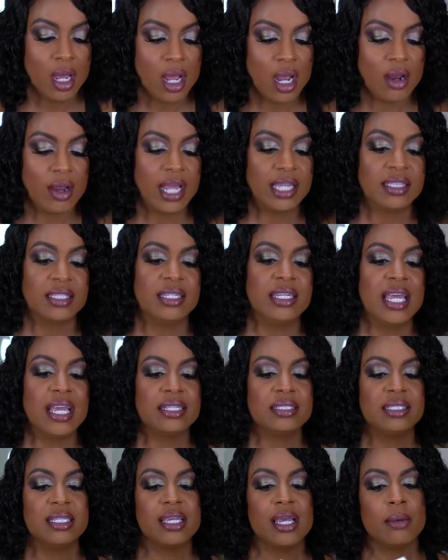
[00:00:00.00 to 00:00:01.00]
Alright, the
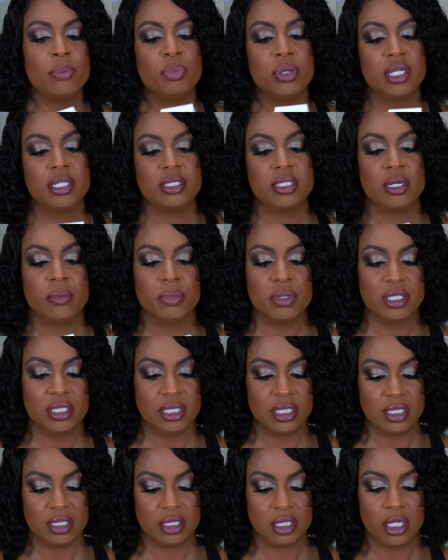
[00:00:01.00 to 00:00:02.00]
next thing I picked up is
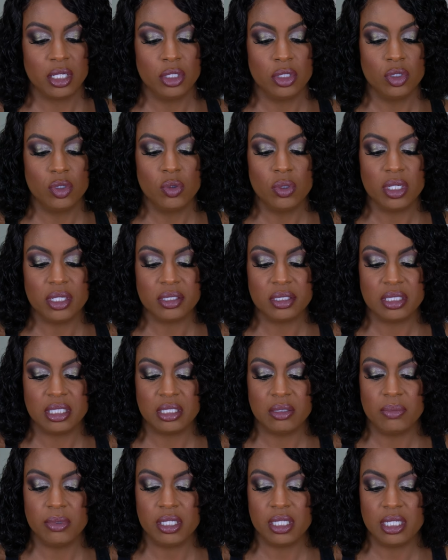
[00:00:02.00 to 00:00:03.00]
this Kanuka
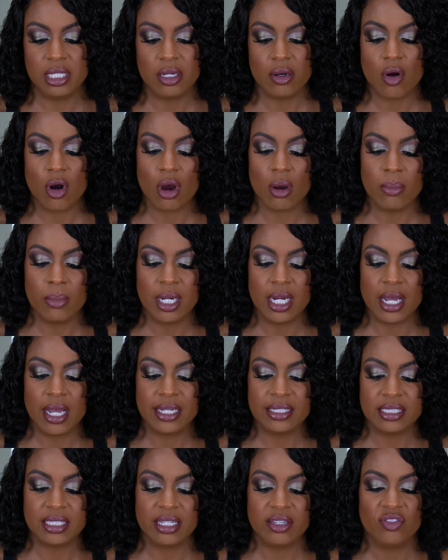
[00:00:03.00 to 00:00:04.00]
CBD
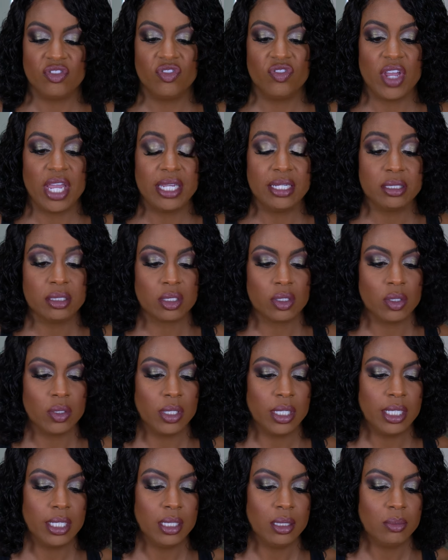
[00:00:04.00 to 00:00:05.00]
Harmonizing Face
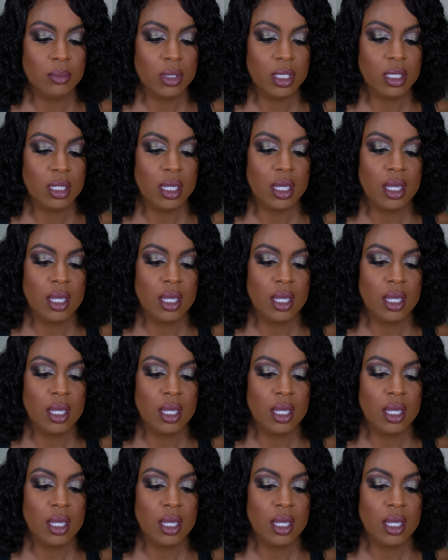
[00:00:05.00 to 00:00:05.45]
Cream.